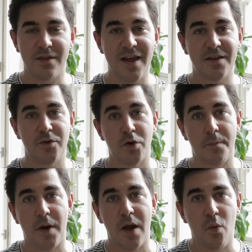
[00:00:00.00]
Then you
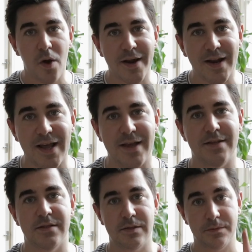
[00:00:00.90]
want to buy one
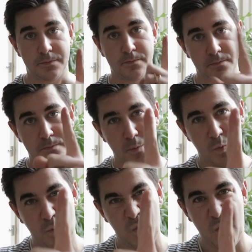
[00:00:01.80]
lens.
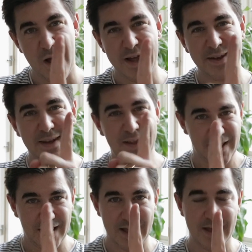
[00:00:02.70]
One
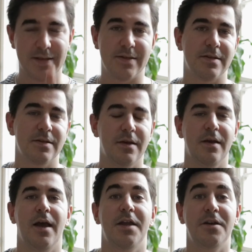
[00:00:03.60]
lens.
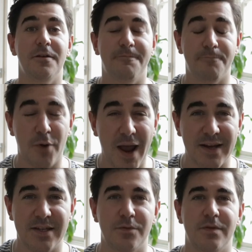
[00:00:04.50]
And you're going to
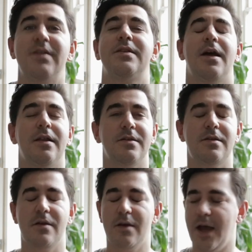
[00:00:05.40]
practice with this
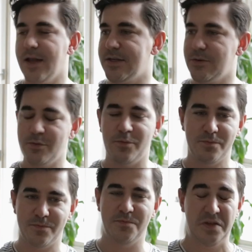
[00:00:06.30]
lens until
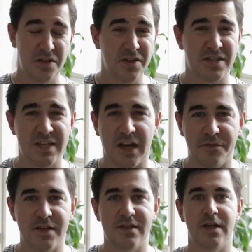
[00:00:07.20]
you're sick
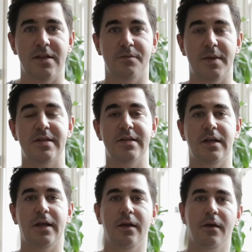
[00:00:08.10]
of this lens,
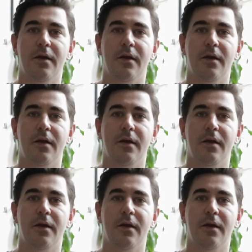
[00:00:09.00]
basically.